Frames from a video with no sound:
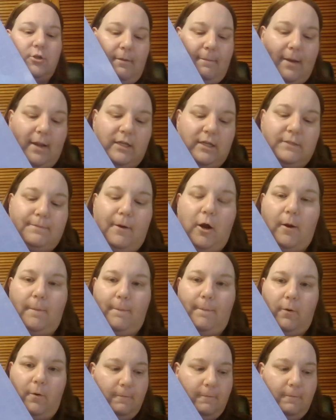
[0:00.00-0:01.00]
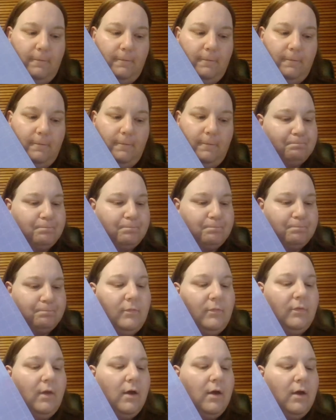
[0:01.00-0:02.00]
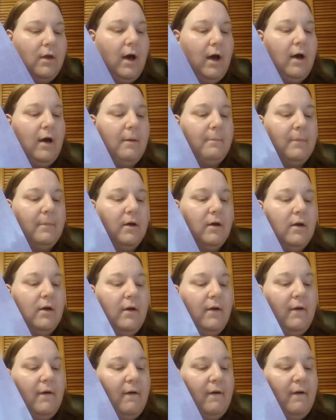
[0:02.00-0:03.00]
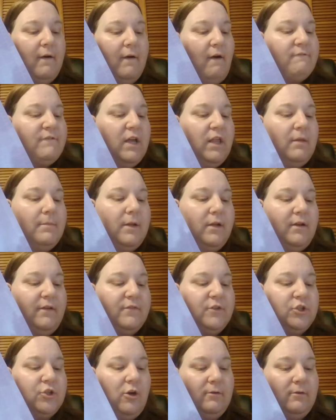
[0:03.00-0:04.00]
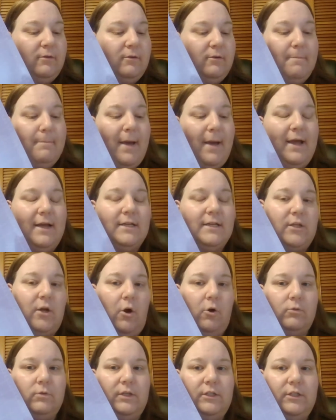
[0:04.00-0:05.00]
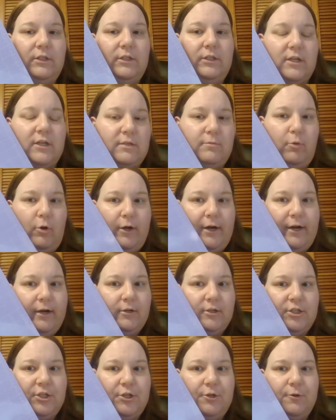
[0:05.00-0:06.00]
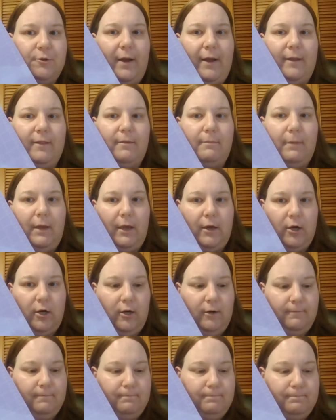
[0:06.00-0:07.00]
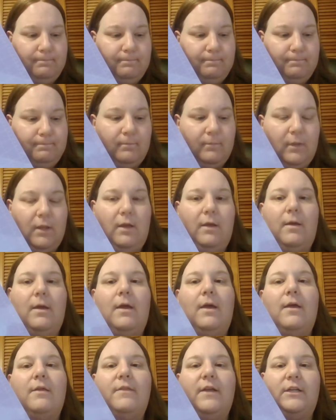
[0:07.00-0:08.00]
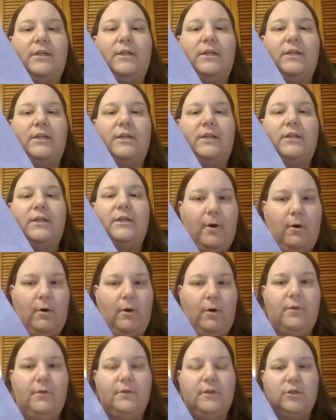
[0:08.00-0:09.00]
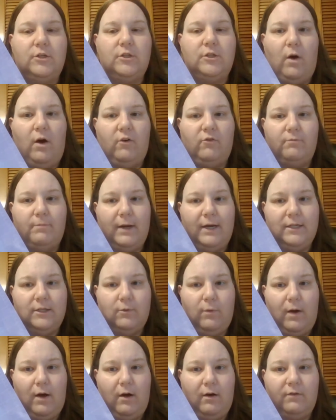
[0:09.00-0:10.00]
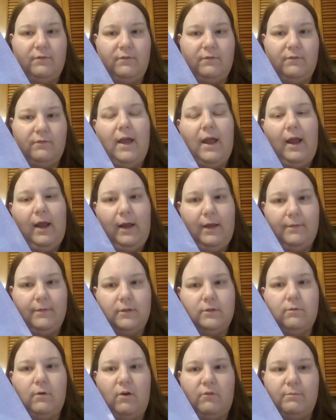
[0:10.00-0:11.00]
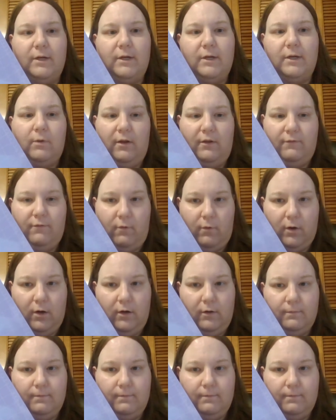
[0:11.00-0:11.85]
mat is purple. Availability of the strong grip mat is only to the Explorer Air 2 and the Maker. They do come in both the 12 by 12 and the 12 by 24.